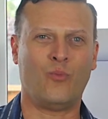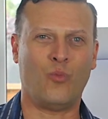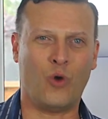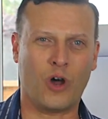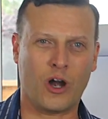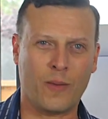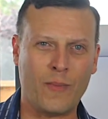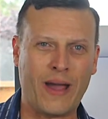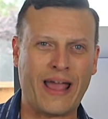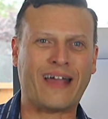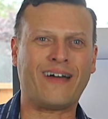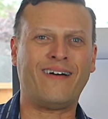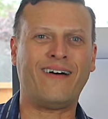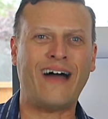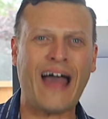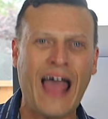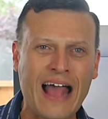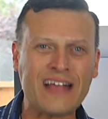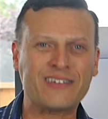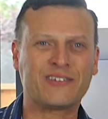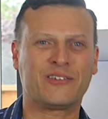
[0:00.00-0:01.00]
one of my
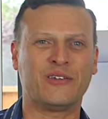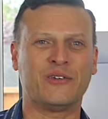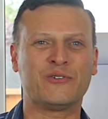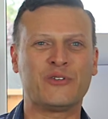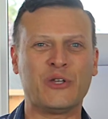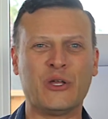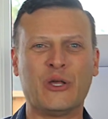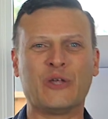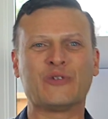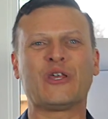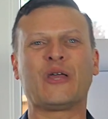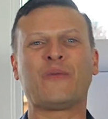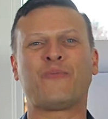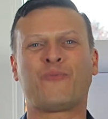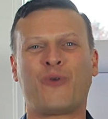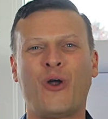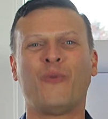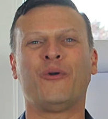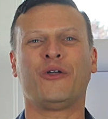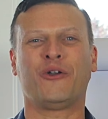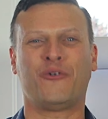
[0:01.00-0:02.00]
classes is a
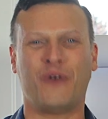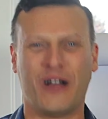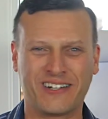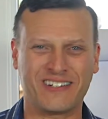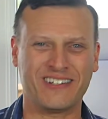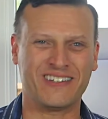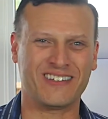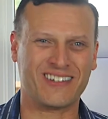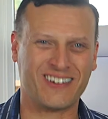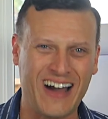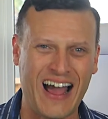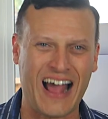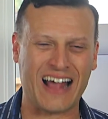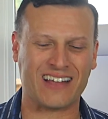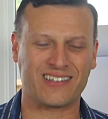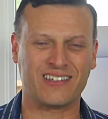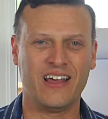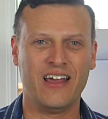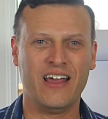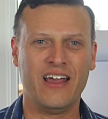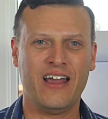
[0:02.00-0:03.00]
probing questions
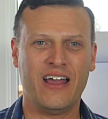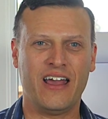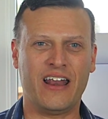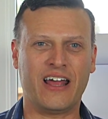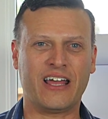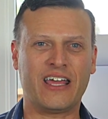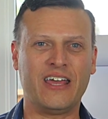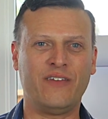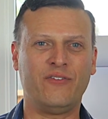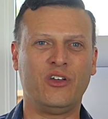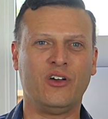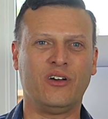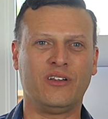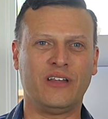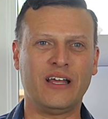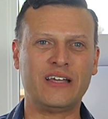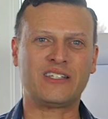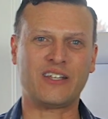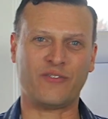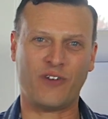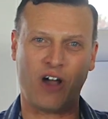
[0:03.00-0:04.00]
class, and I give you
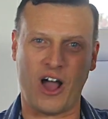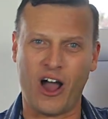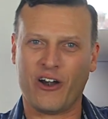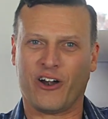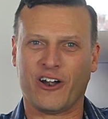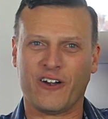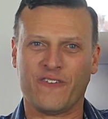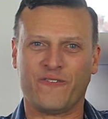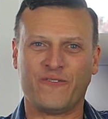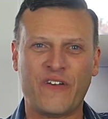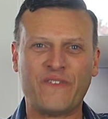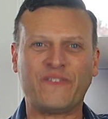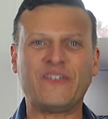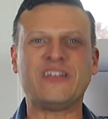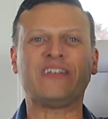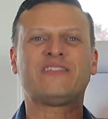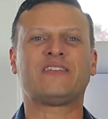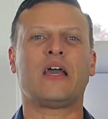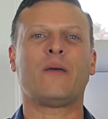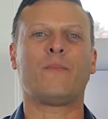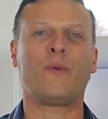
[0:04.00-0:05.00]
a list of
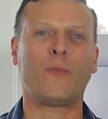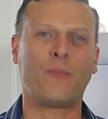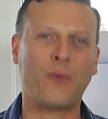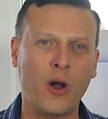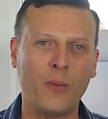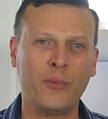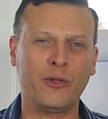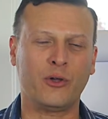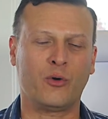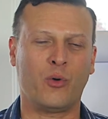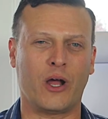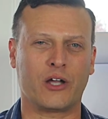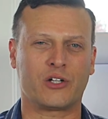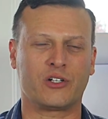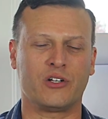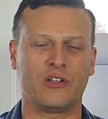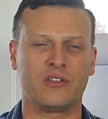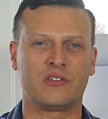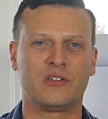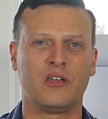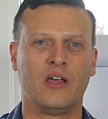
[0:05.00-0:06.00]
150 sample probing
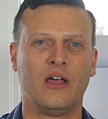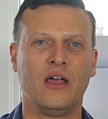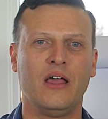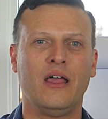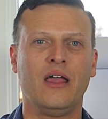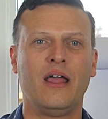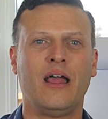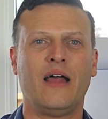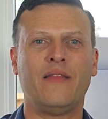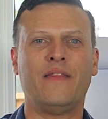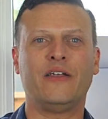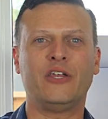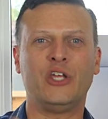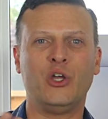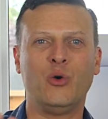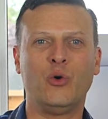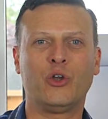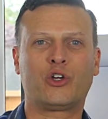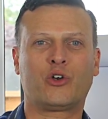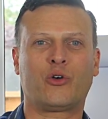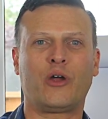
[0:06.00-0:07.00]
questions, and then
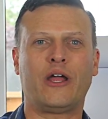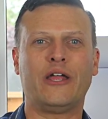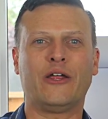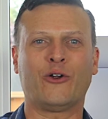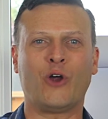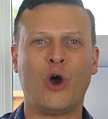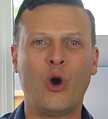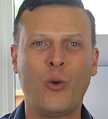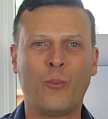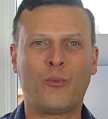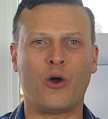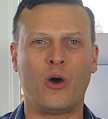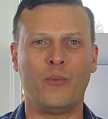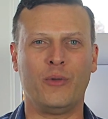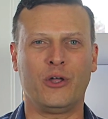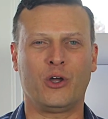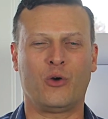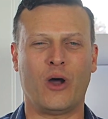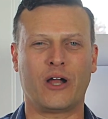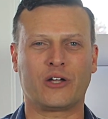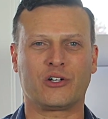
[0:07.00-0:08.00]
you would create your own
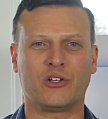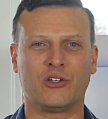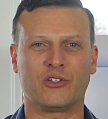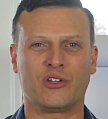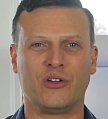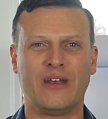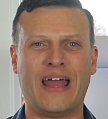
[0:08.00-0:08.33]
probing questions.